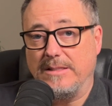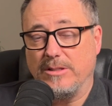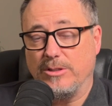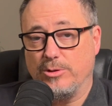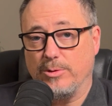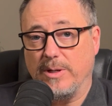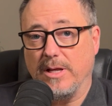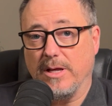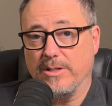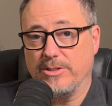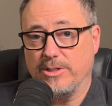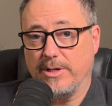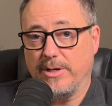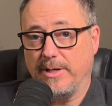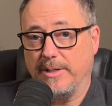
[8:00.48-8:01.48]
the triage
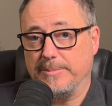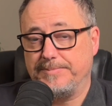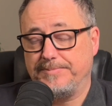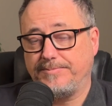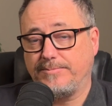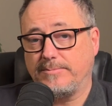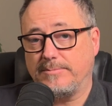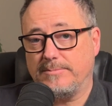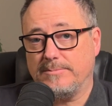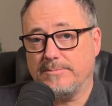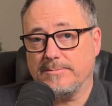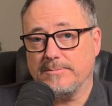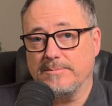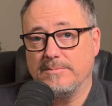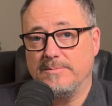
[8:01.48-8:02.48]
area,
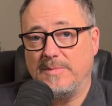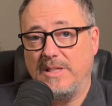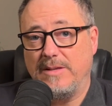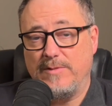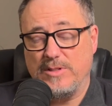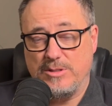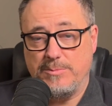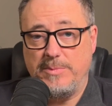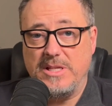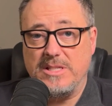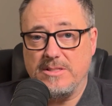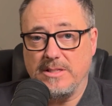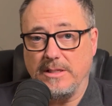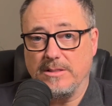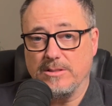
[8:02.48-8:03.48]
if it's
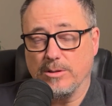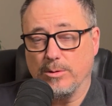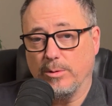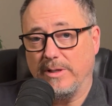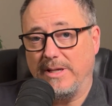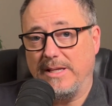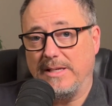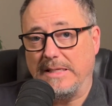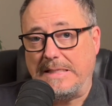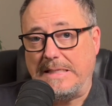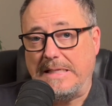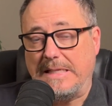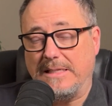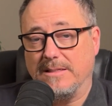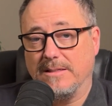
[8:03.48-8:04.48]
busy, to go ahead and
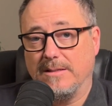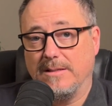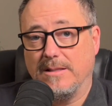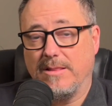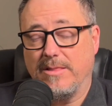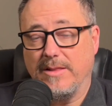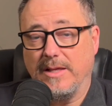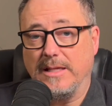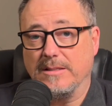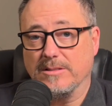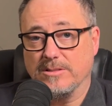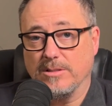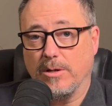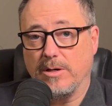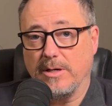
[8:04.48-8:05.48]
get things
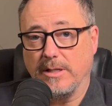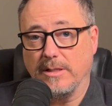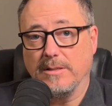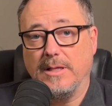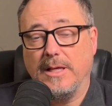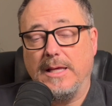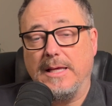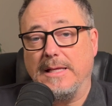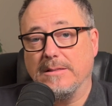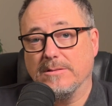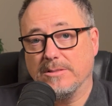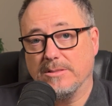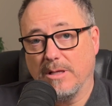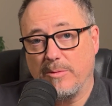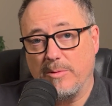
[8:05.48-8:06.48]
started. In
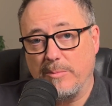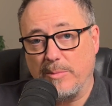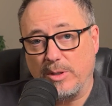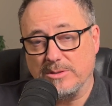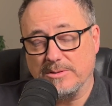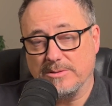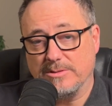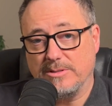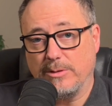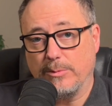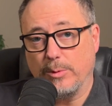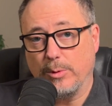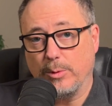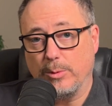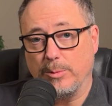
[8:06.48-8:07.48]
some emergency
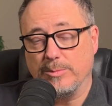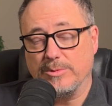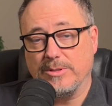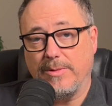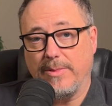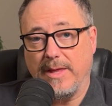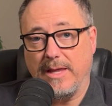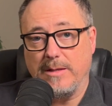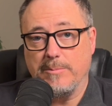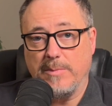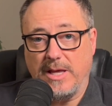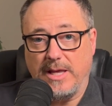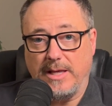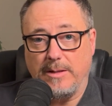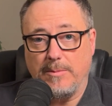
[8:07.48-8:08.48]
rooms, they
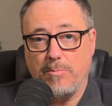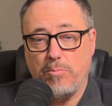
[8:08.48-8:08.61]
may